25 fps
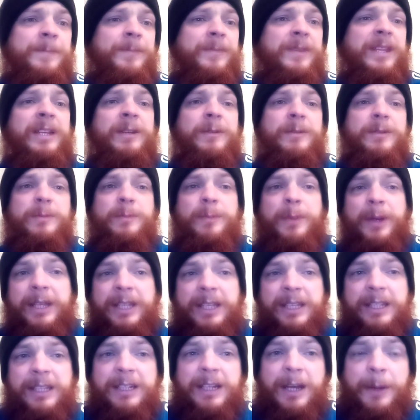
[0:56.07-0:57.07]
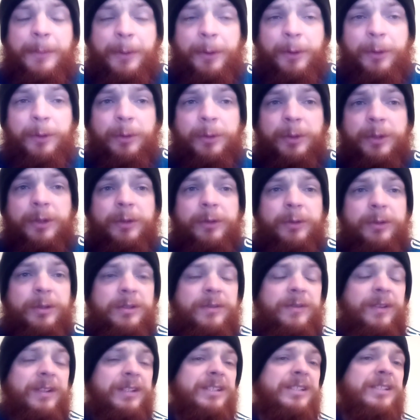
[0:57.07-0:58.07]
Then it was Big E and Apollo Crews
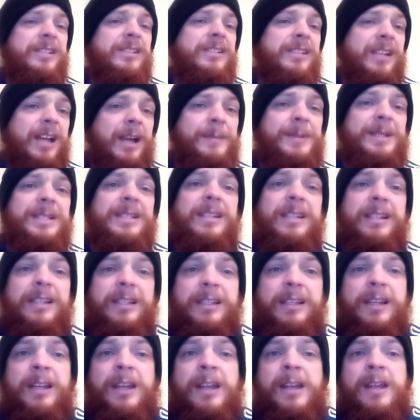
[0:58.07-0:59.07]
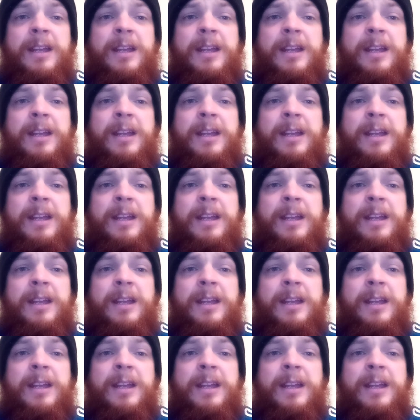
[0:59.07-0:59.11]
versus Sami Zayn